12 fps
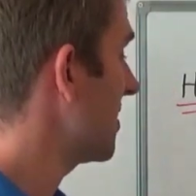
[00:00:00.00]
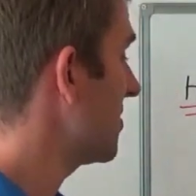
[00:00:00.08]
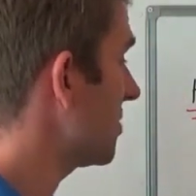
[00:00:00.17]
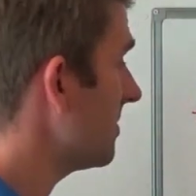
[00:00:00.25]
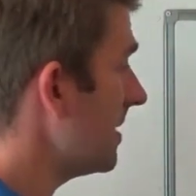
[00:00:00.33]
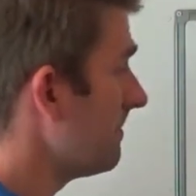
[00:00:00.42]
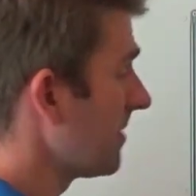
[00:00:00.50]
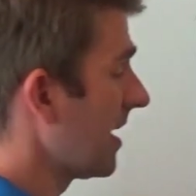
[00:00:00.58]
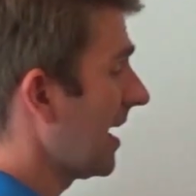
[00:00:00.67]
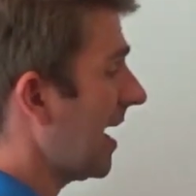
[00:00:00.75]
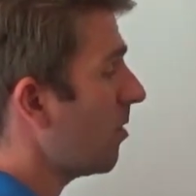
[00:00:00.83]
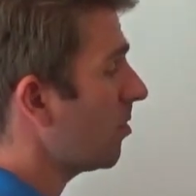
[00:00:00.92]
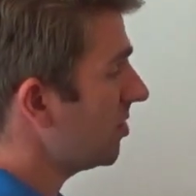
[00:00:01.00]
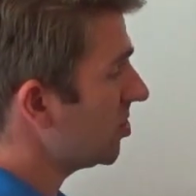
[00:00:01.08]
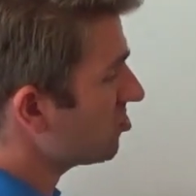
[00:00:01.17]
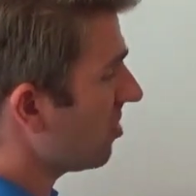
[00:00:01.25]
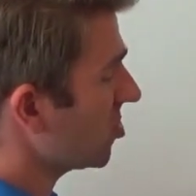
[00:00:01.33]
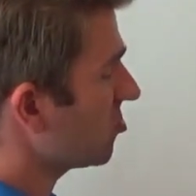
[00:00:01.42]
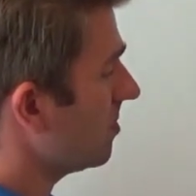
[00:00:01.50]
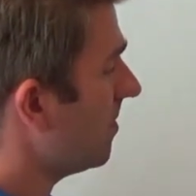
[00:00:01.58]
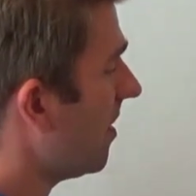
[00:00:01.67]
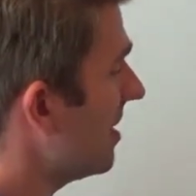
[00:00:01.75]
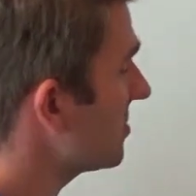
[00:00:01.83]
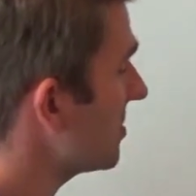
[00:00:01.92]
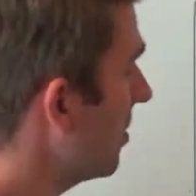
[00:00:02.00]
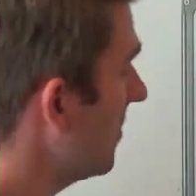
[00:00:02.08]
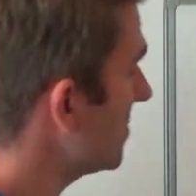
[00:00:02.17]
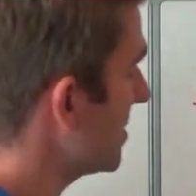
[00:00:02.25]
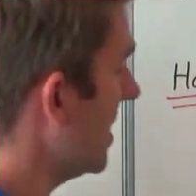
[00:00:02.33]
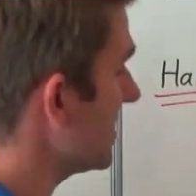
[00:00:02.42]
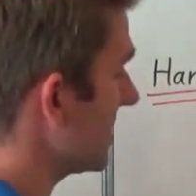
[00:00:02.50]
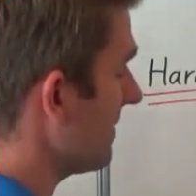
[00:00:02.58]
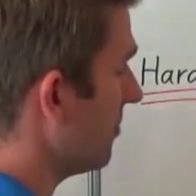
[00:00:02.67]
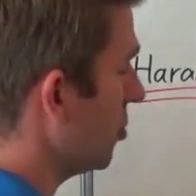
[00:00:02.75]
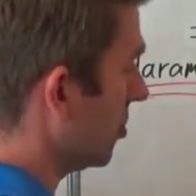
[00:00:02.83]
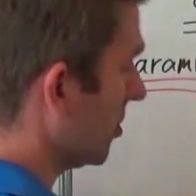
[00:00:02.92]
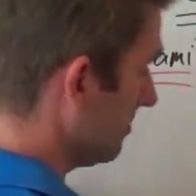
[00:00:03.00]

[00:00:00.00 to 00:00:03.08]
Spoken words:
sense to me. How would we structure a buy and sell on this? Let's have a look.